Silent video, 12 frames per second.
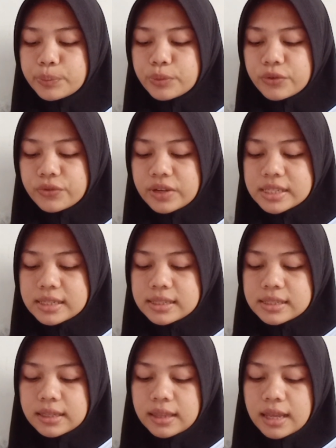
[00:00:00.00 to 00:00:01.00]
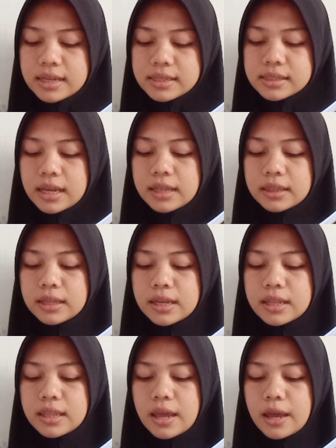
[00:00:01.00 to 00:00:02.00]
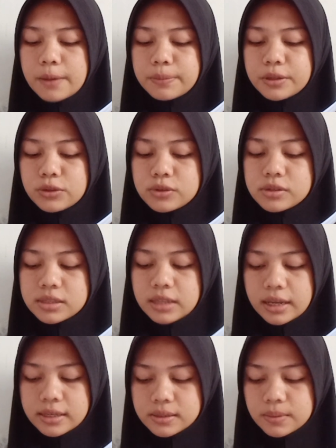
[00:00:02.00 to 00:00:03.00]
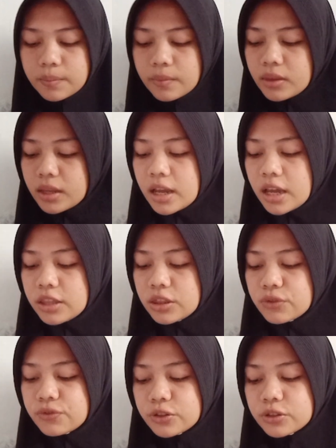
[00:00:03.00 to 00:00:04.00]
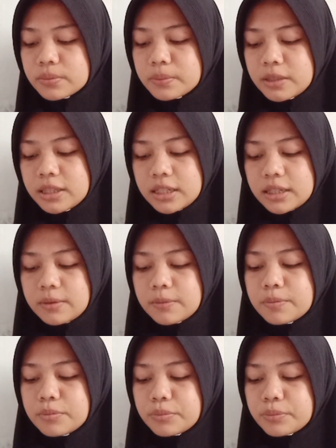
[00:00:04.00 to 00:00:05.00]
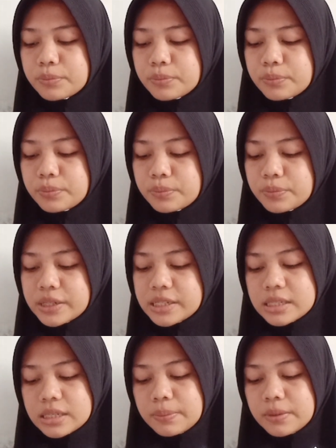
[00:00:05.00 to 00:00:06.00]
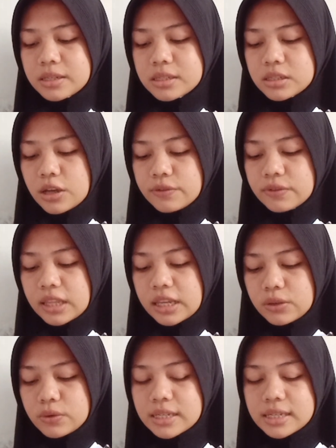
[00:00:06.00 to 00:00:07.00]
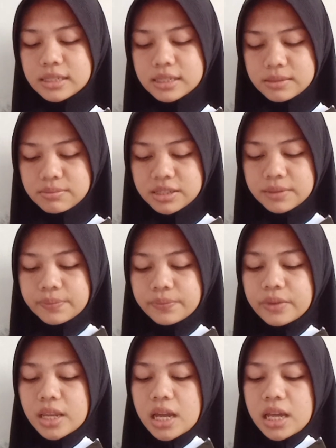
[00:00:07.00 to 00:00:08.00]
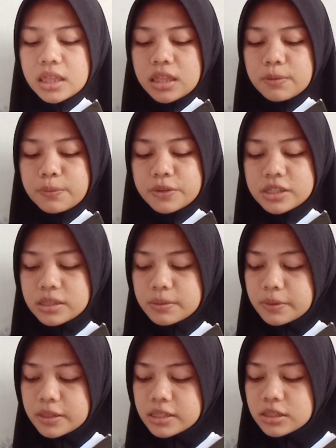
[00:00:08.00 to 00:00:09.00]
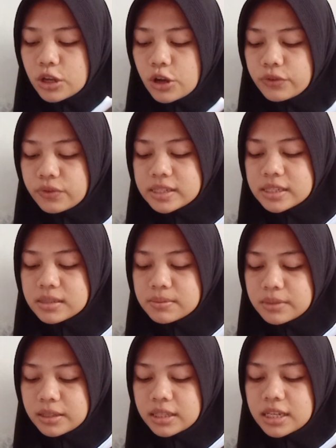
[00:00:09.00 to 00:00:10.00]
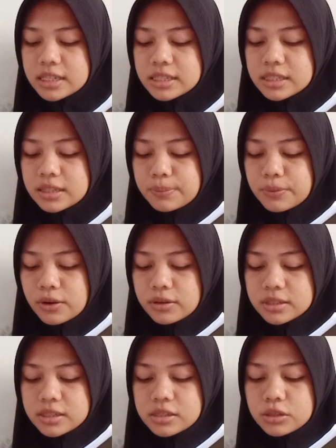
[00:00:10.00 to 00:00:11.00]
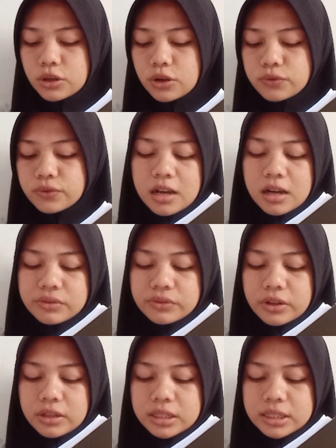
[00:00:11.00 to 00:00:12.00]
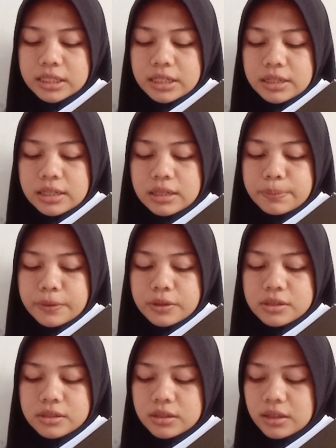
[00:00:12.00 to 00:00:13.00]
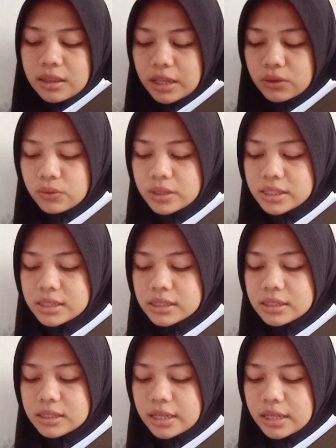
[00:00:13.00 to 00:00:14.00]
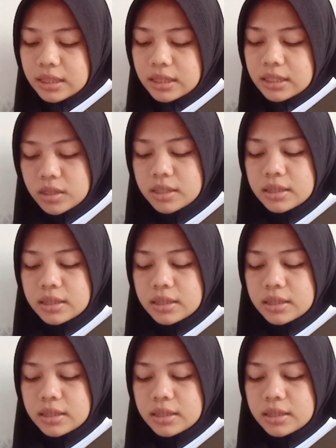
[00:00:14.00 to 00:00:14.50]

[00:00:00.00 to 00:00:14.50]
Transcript: proficiency test, and then aptitude test. And the fourth meeting, principles of language assessment. The principles of assessment is the process of evaluating a person's language skill